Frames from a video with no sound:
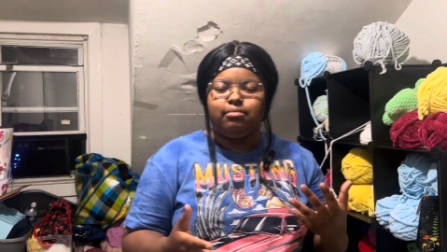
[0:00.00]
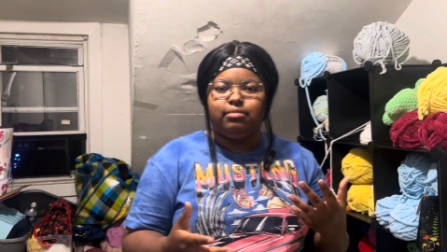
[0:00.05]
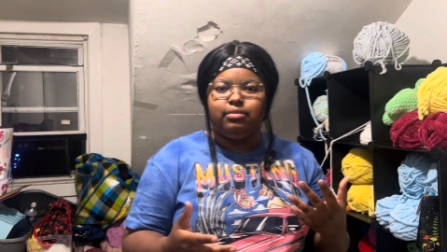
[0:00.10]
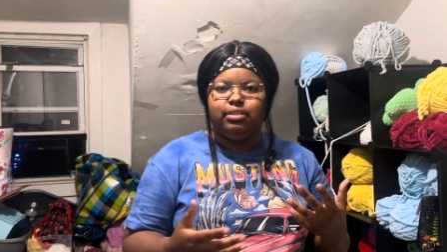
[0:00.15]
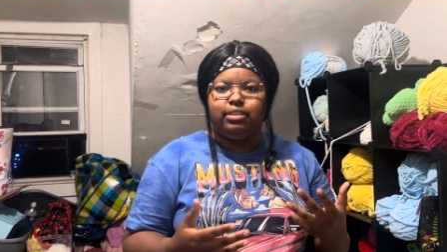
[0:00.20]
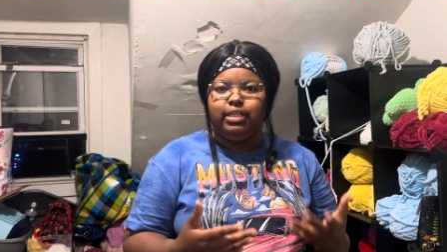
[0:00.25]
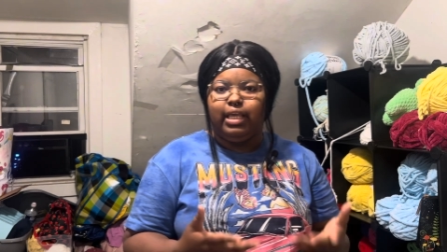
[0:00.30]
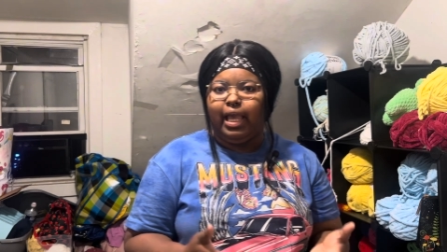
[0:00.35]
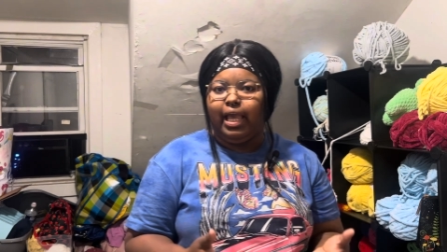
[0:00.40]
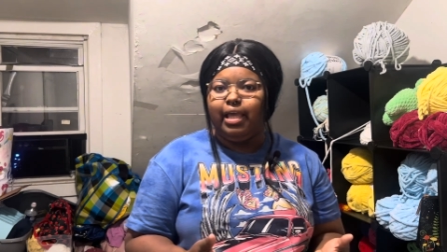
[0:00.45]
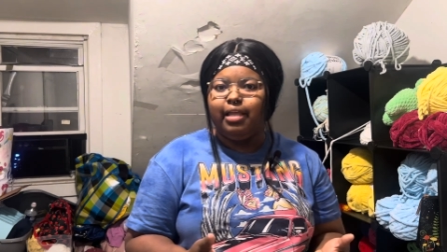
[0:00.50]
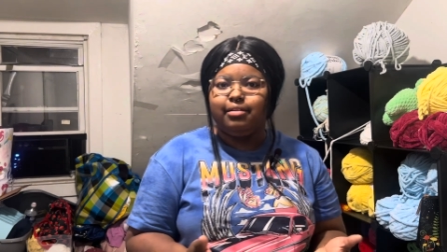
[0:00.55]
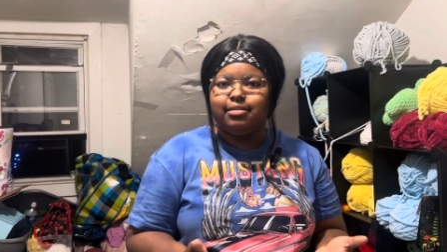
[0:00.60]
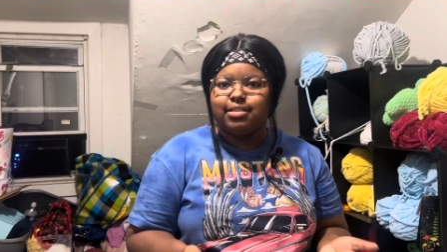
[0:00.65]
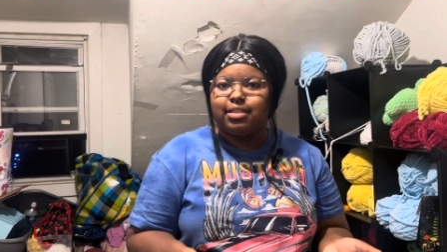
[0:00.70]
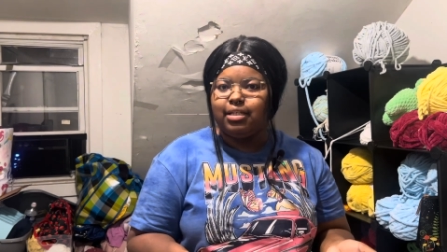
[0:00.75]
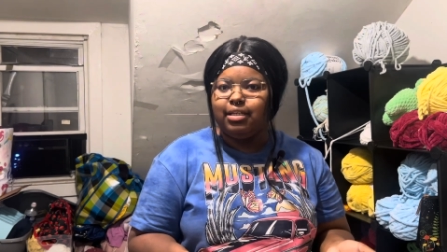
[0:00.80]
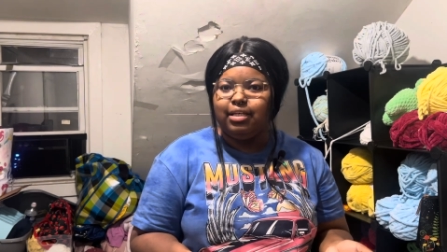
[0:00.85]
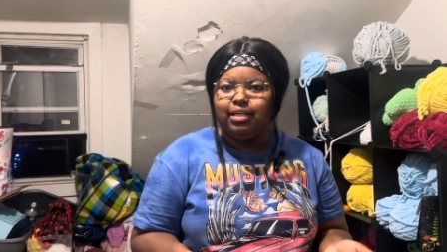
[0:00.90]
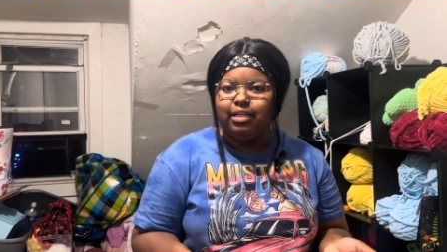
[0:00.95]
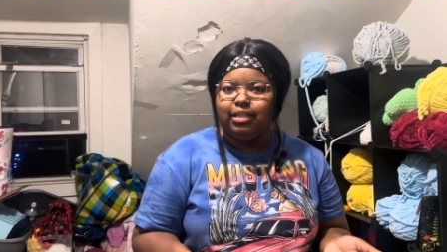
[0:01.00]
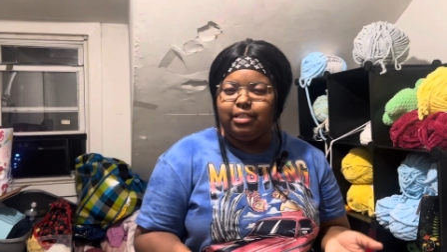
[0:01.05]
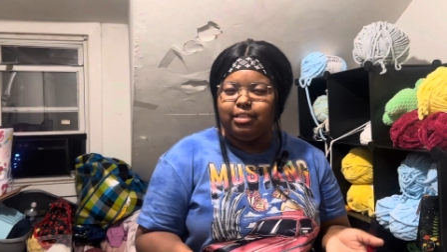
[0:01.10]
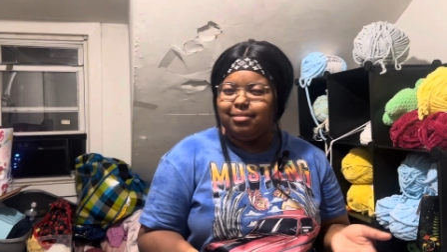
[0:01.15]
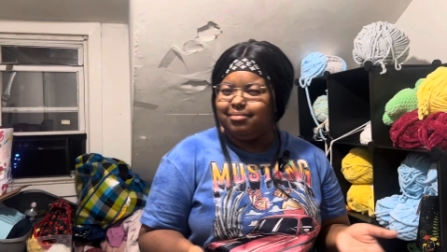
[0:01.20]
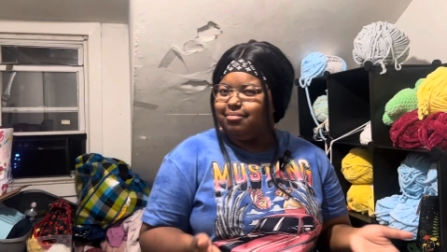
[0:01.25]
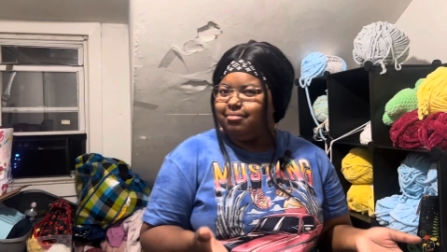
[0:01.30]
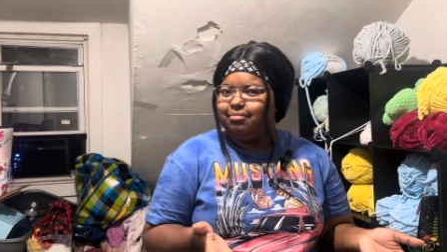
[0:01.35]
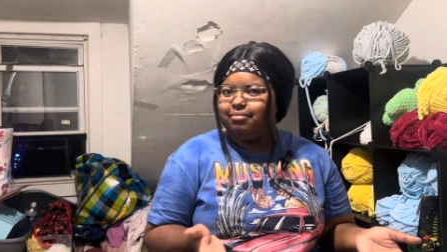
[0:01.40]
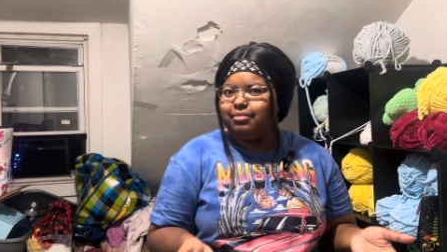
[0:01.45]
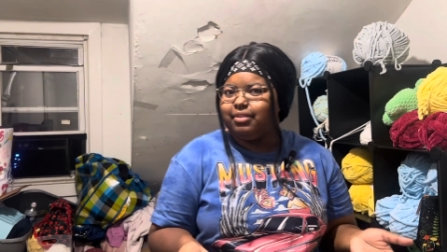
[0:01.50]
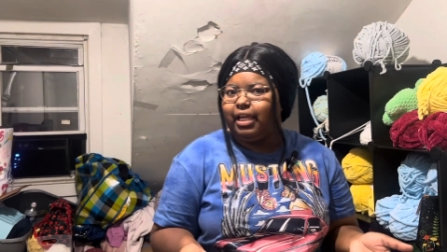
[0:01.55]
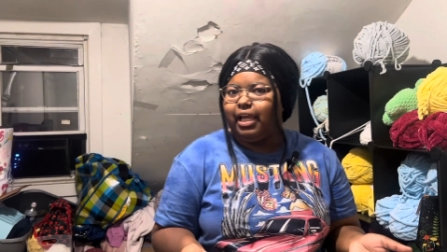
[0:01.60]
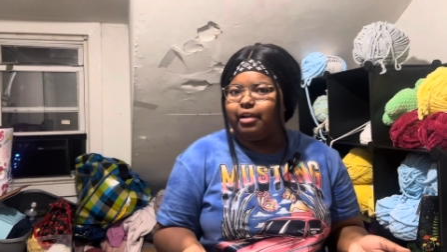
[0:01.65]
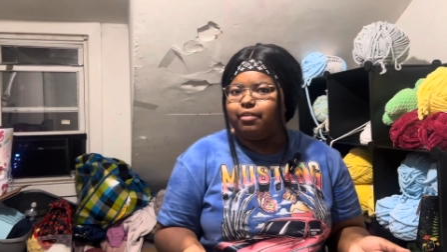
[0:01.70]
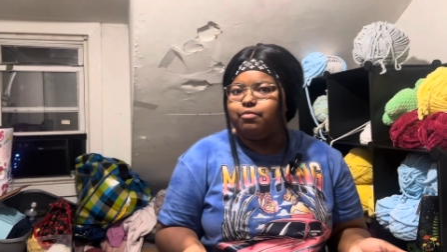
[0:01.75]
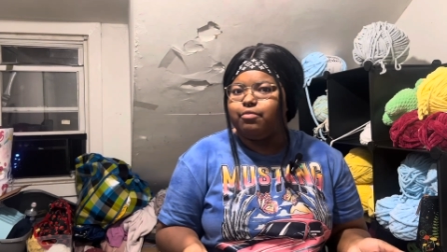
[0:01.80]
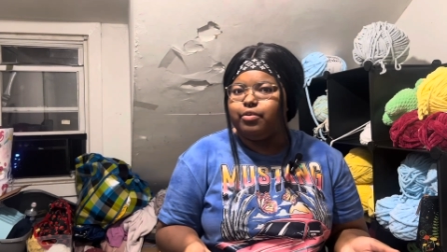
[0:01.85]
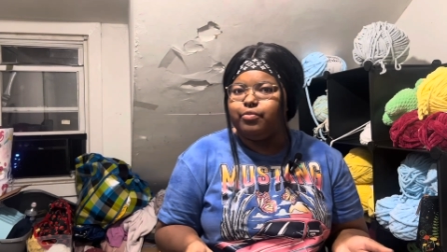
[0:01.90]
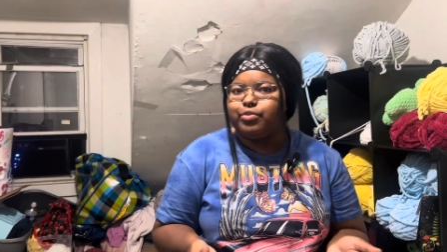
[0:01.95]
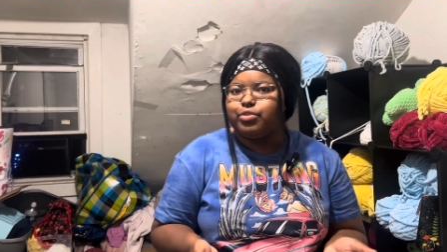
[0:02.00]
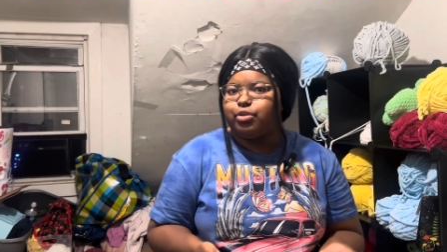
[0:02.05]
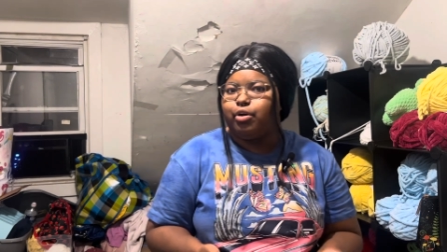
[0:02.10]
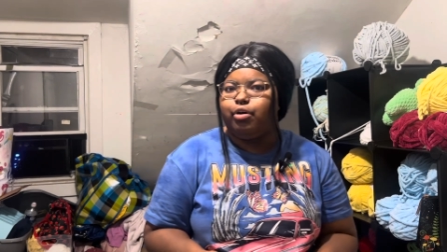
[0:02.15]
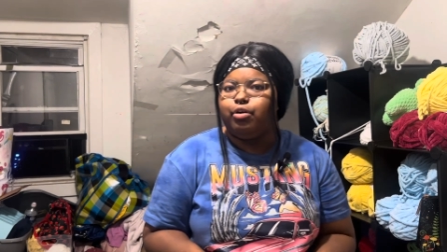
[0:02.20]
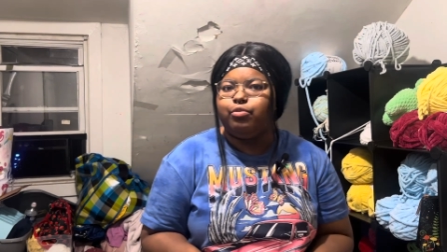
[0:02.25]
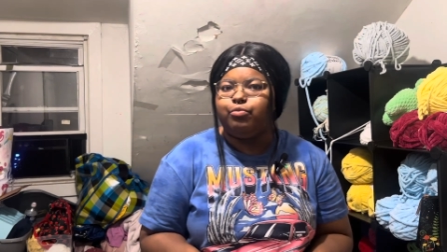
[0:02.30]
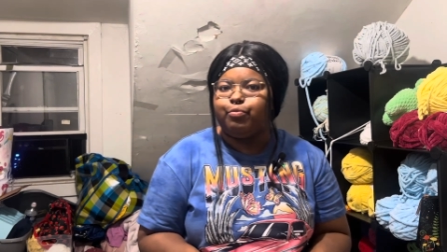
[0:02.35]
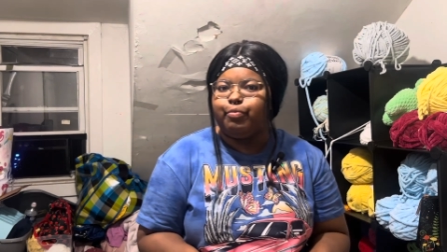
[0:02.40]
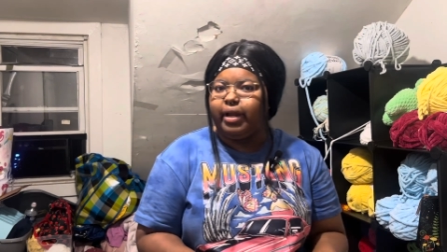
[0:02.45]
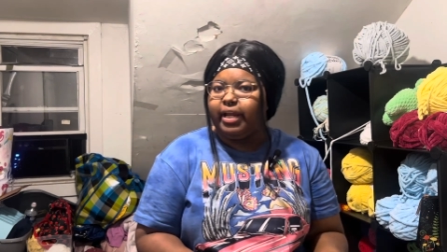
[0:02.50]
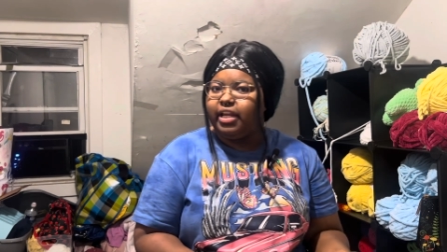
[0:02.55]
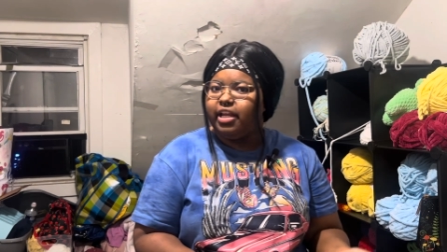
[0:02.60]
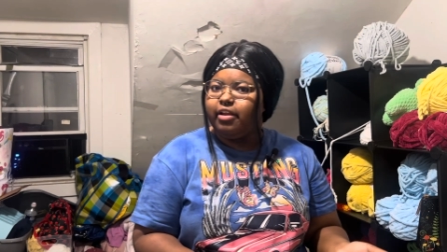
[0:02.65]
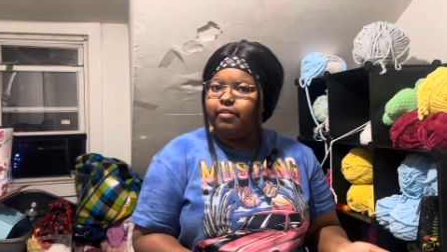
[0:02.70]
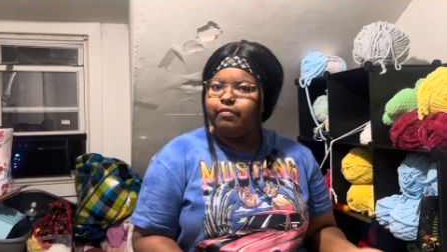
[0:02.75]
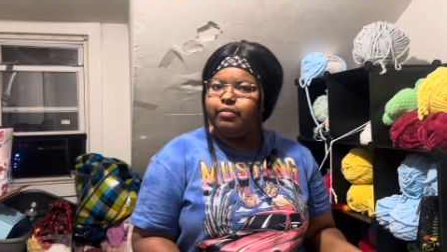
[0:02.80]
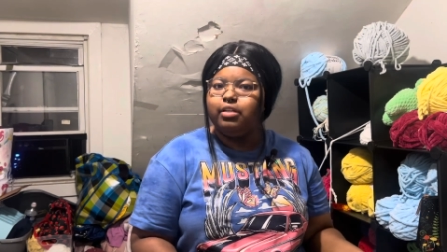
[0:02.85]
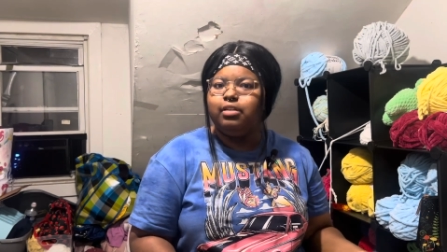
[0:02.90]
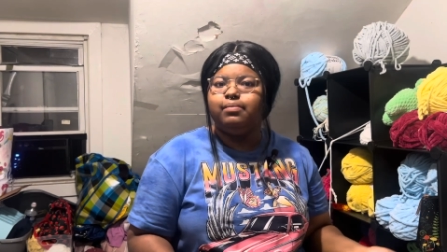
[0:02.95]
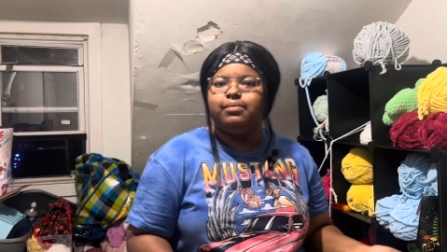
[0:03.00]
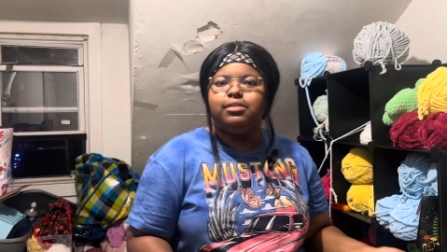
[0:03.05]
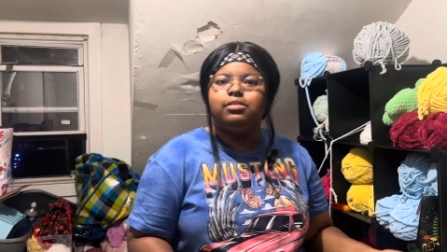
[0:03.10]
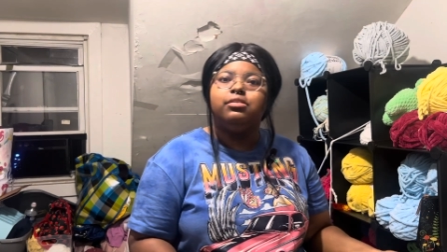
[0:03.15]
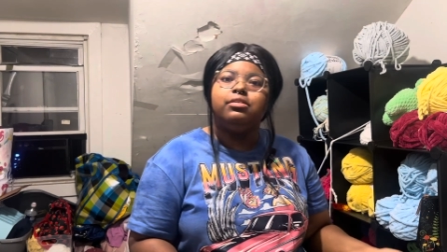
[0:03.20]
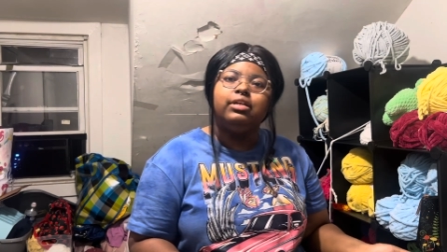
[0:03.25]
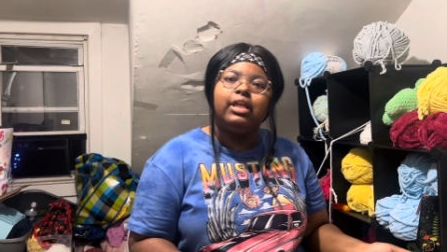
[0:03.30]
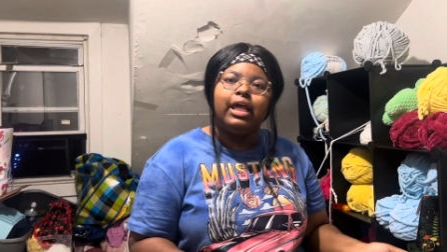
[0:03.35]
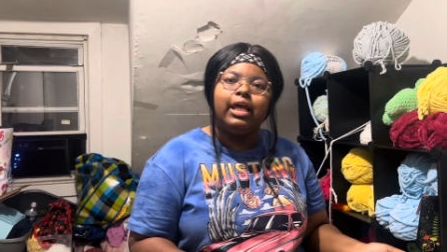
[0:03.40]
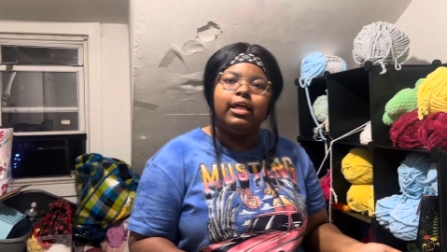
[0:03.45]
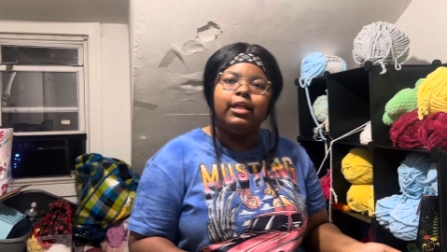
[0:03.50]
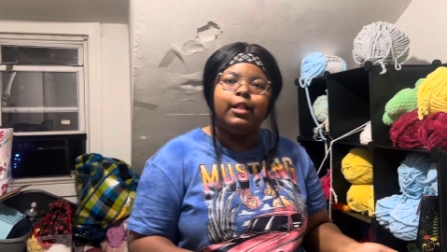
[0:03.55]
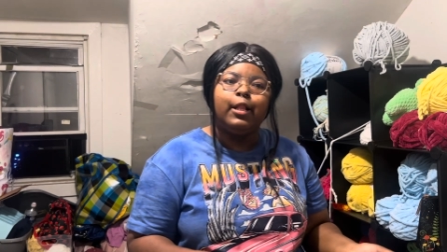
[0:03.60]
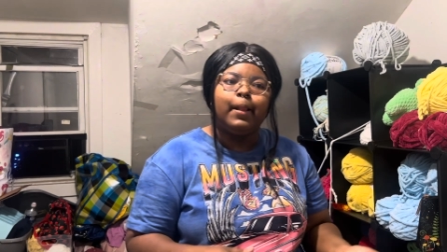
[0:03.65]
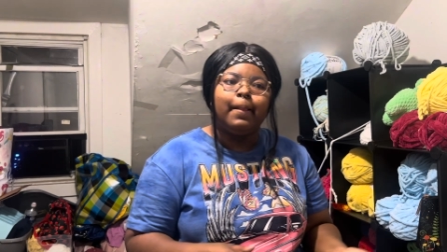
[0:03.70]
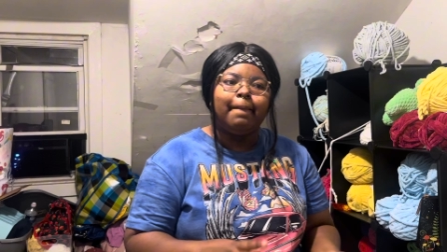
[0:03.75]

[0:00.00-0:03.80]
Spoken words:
yet. Like, we was all waiting for them to do that.